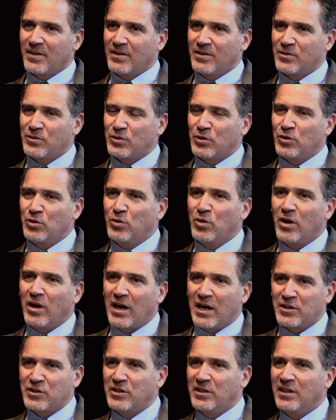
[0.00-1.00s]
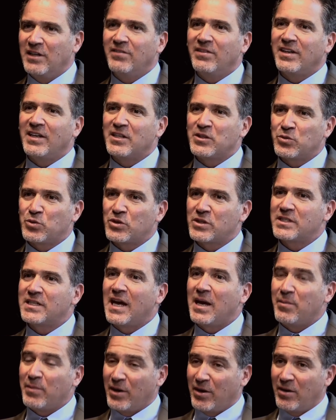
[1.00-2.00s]
So you are actually living his worst
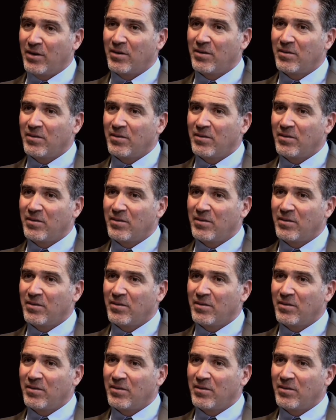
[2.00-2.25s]
nightmare."